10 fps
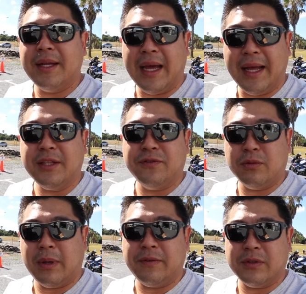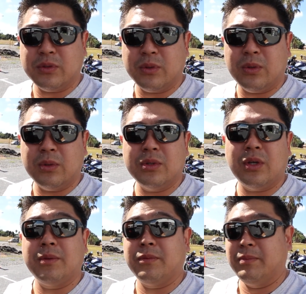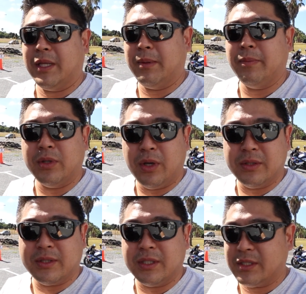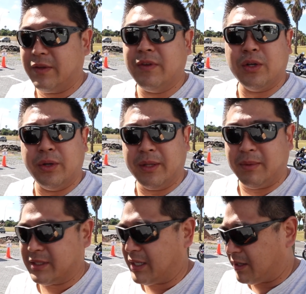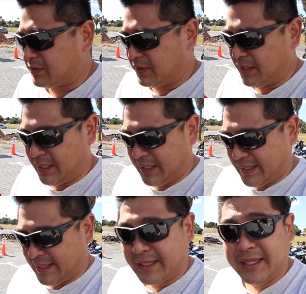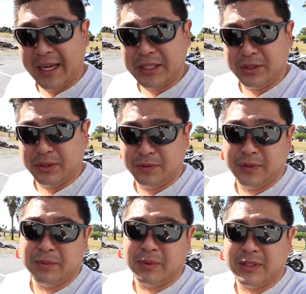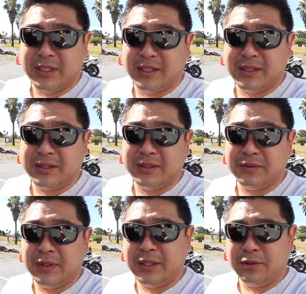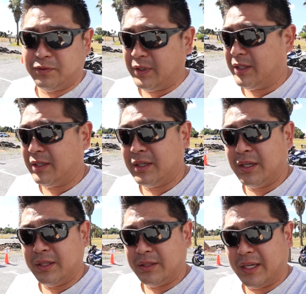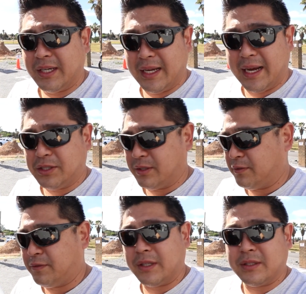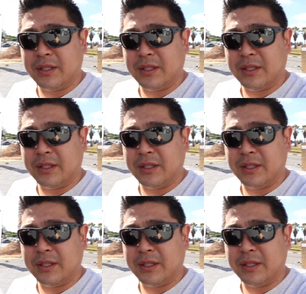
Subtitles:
And at the 4x4 store, not many people knows this, even including myself, that they actually do fitment here. For a little fee, they can actually fit